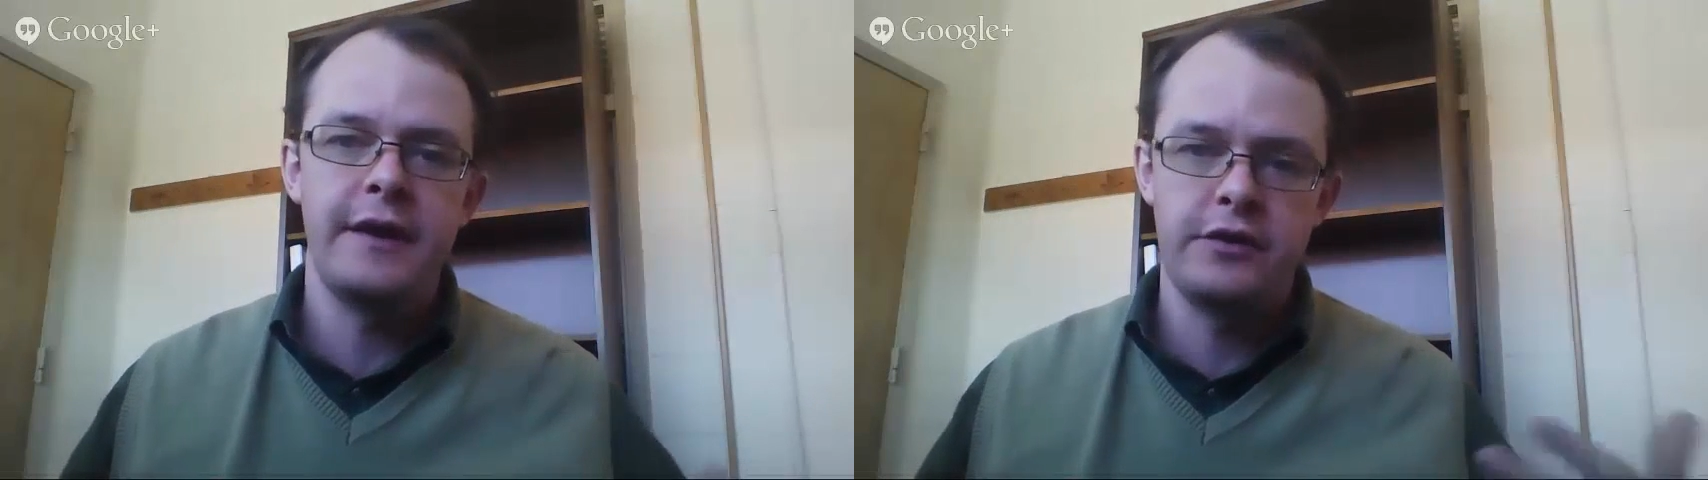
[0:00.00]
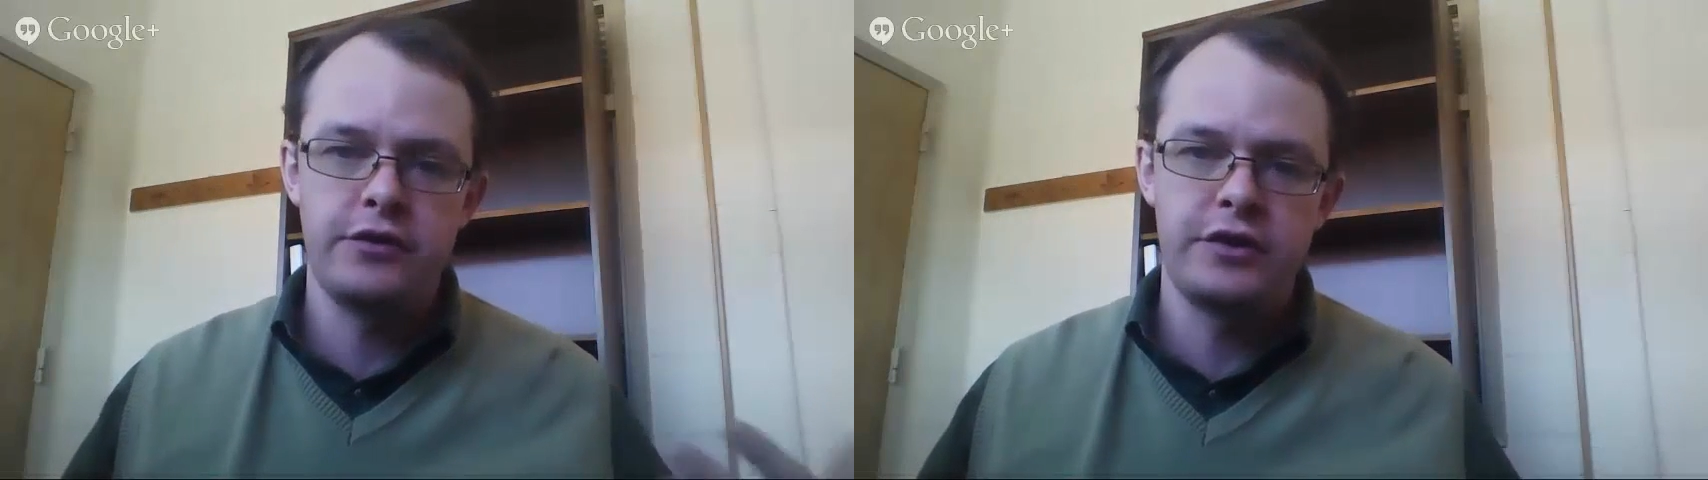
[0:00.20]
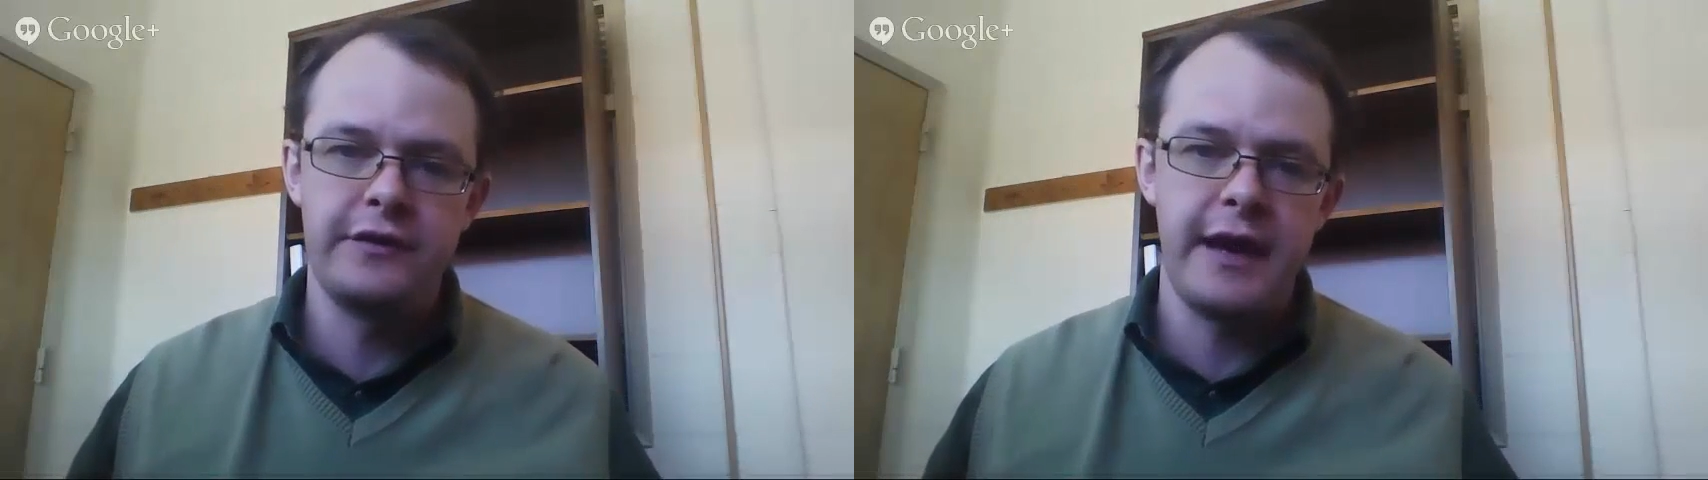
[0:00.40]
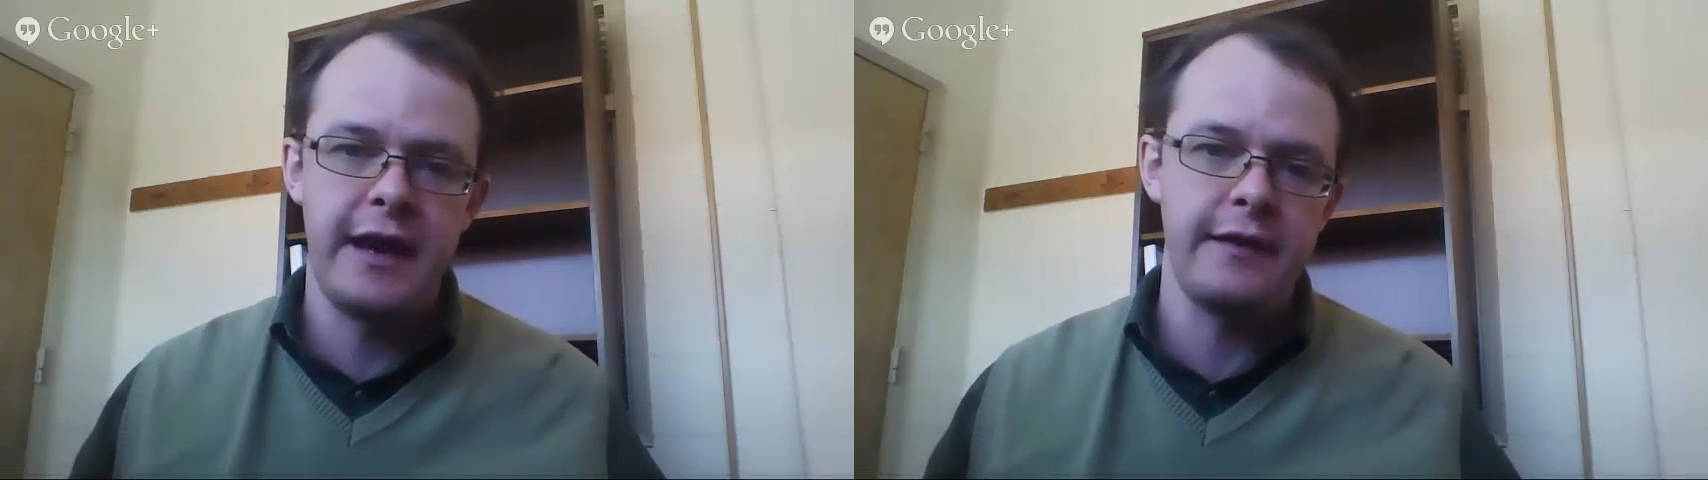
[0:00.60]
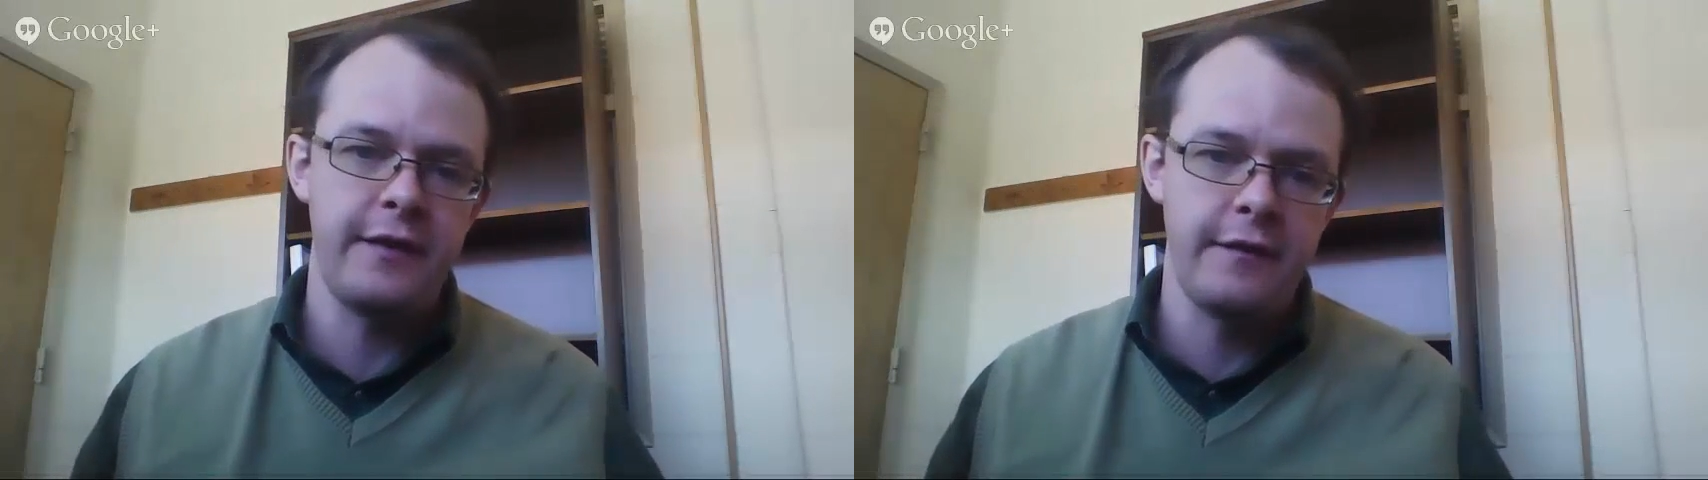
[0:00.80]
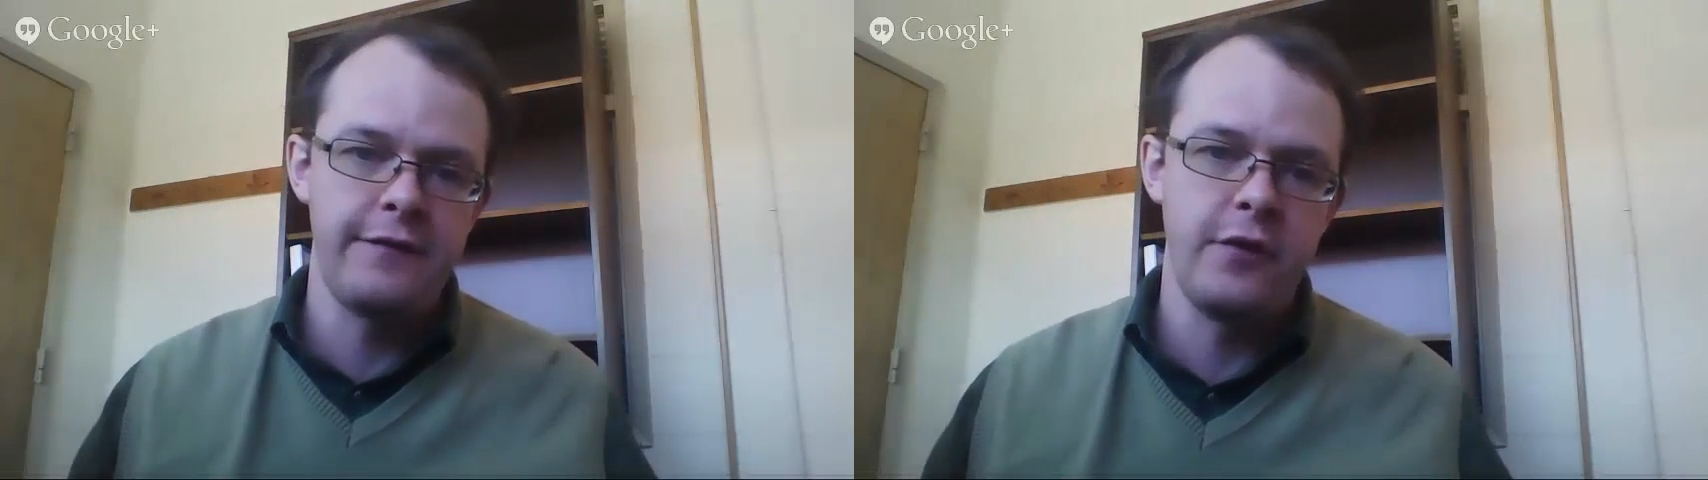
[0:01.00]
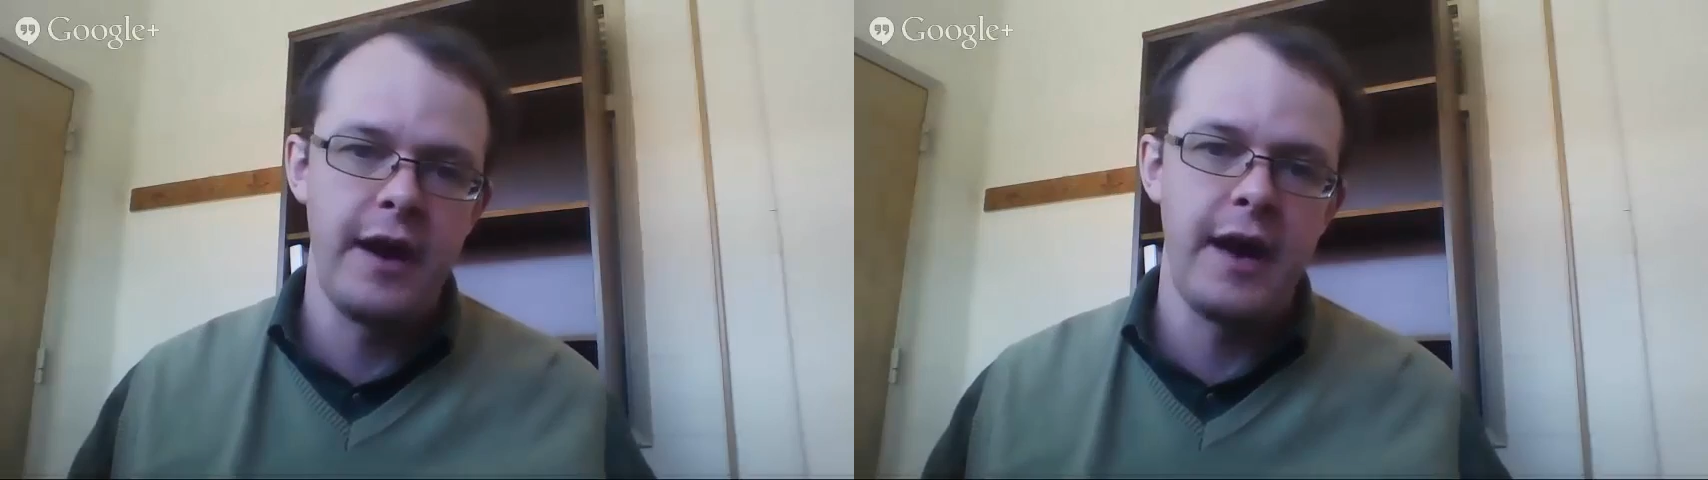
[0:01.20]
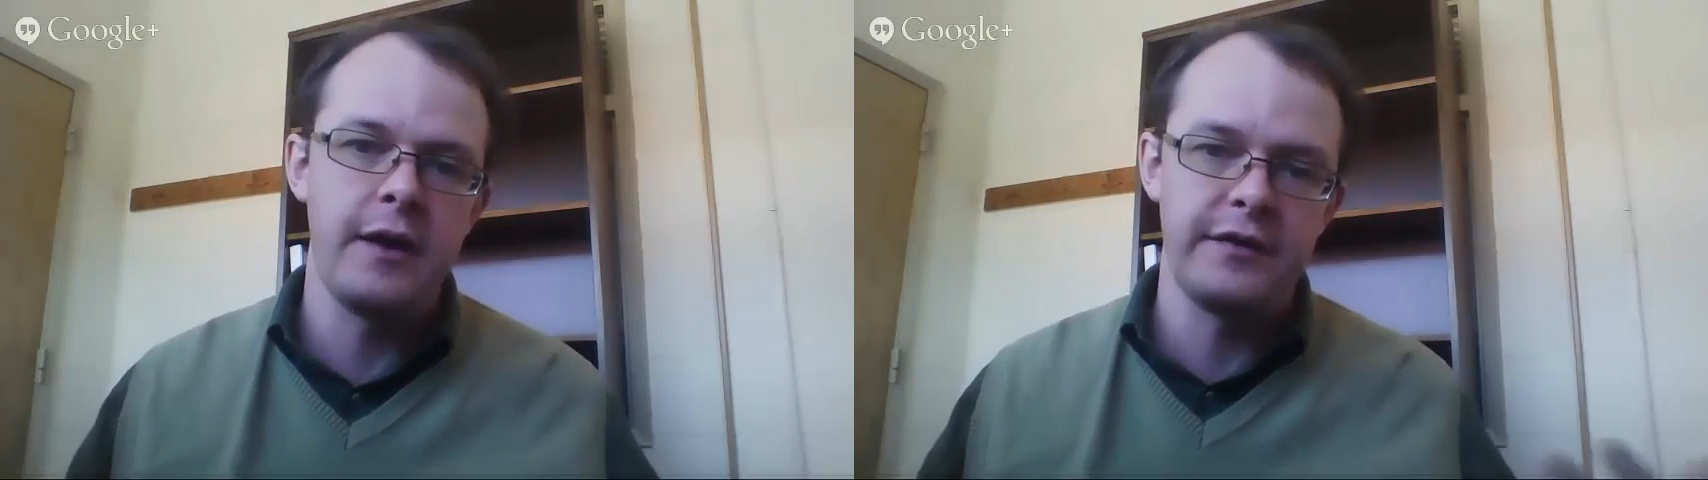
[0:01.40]
that you should say
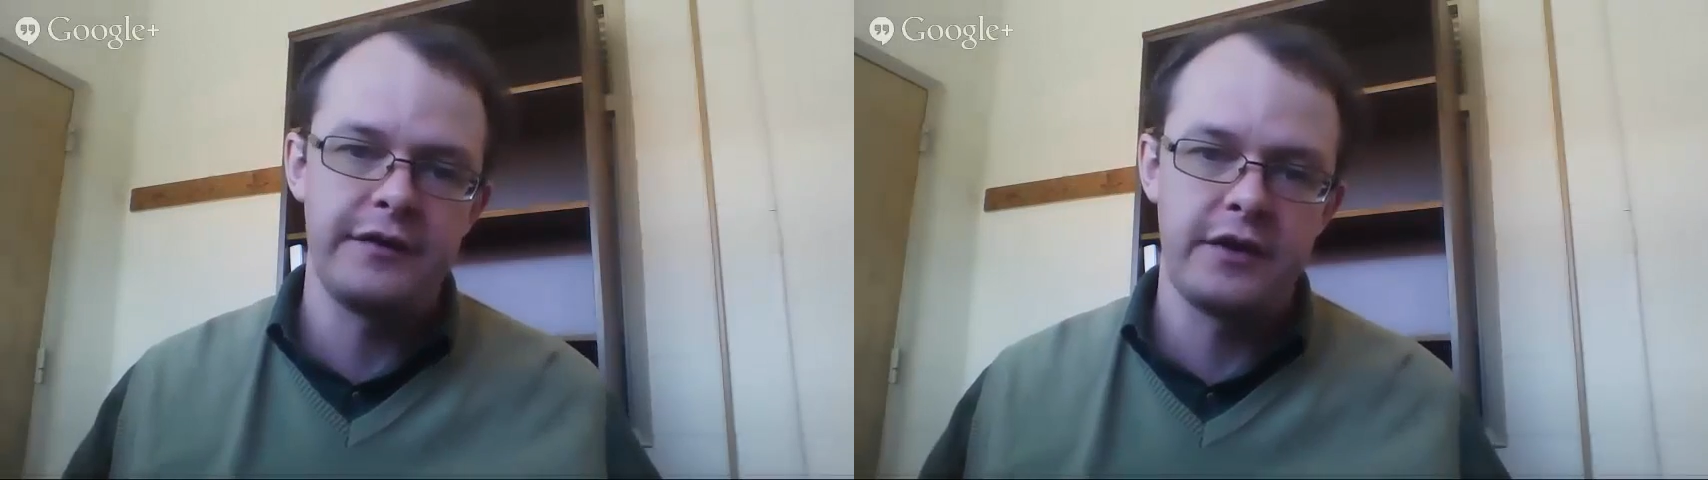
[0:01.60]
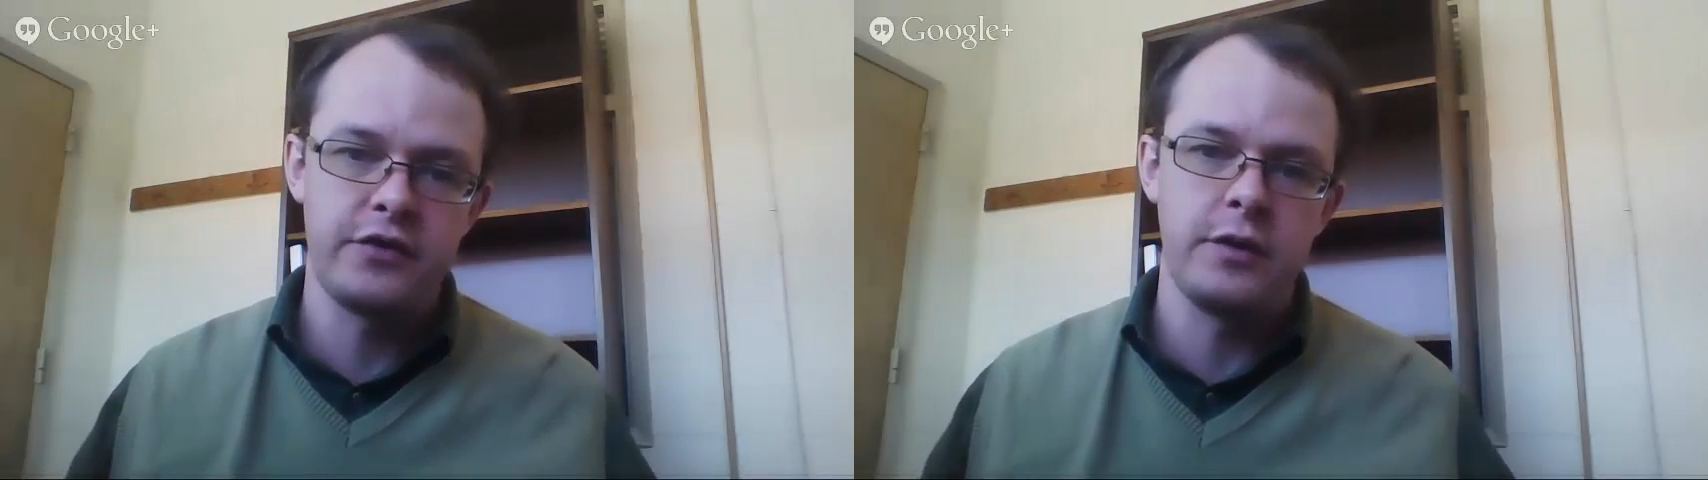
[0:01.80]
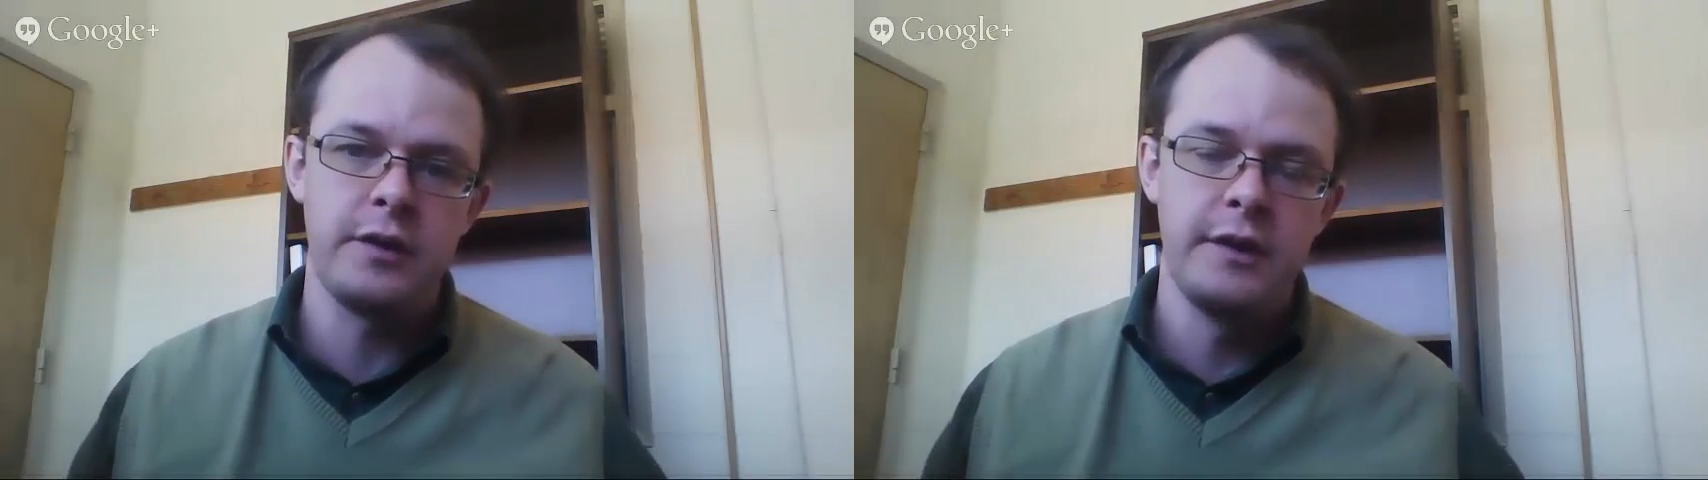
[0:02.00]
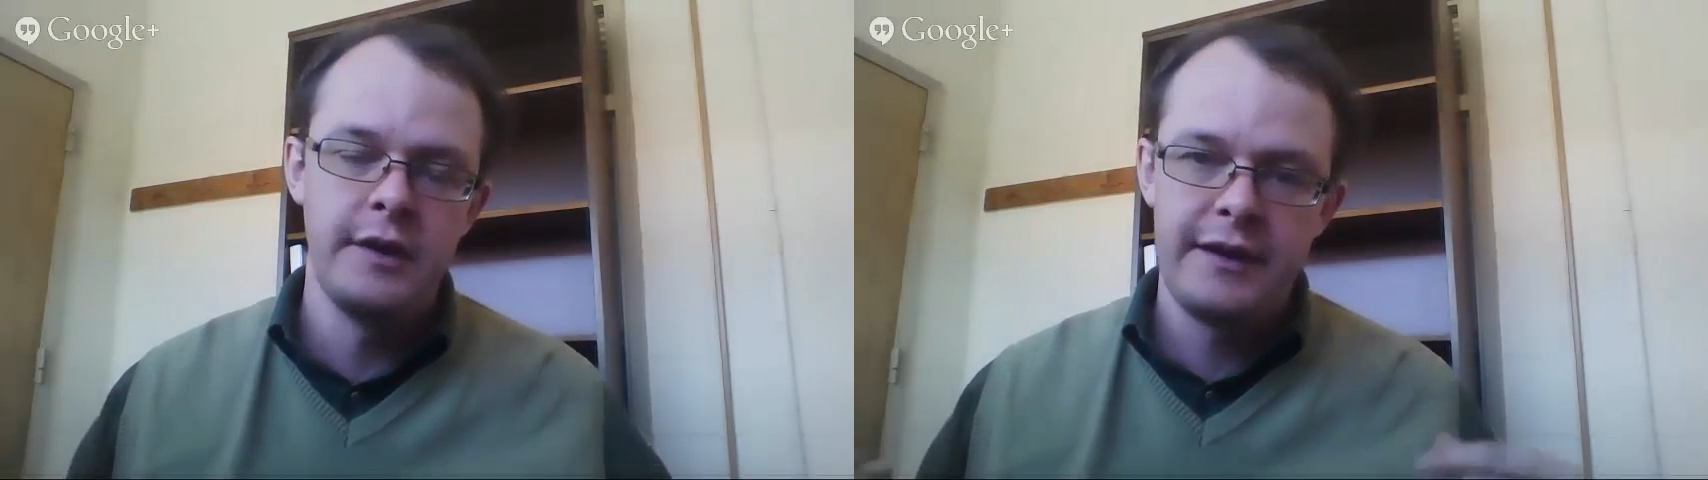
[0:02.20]
therefore heterosexual